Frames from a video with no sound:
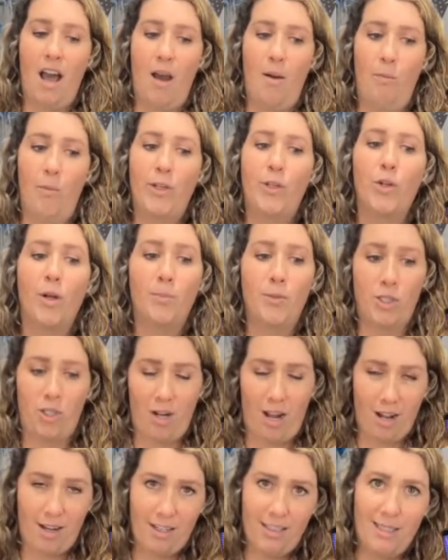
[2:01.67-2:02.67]
Um, we grew up with
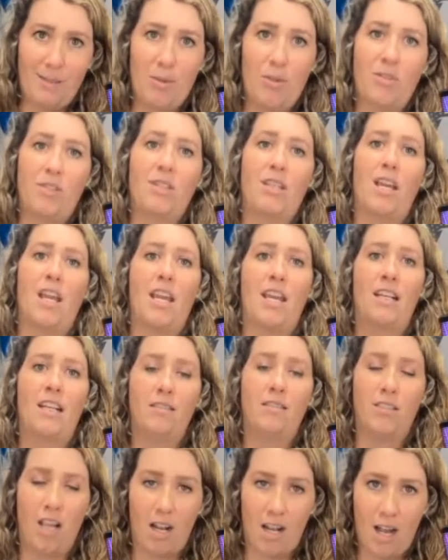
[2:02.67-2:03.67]
shotguns mostly,
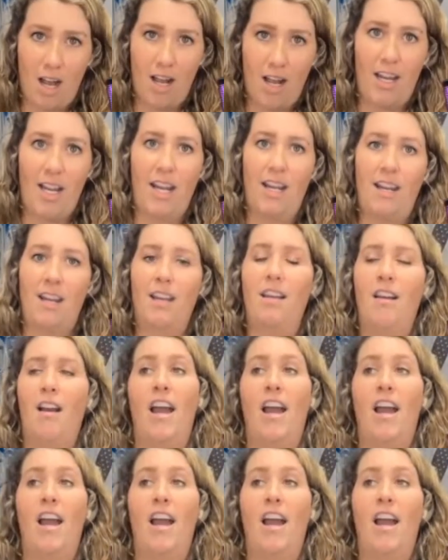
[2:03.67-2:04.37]
duck hunted.